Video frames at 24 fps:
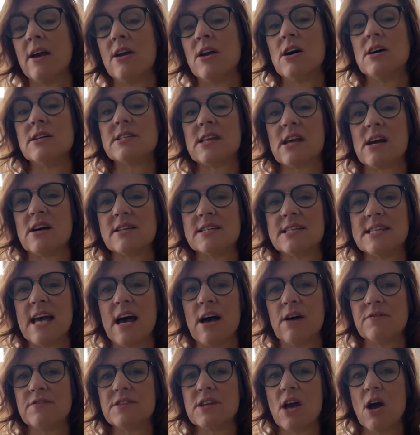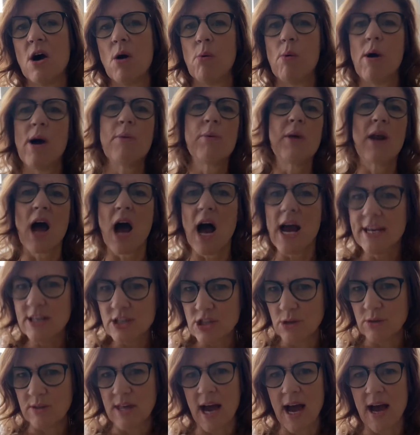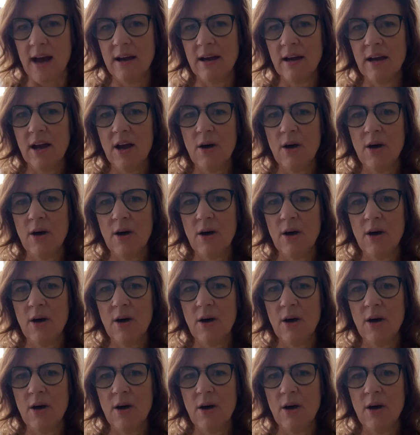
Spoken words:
and ask ourselves, why would I do that?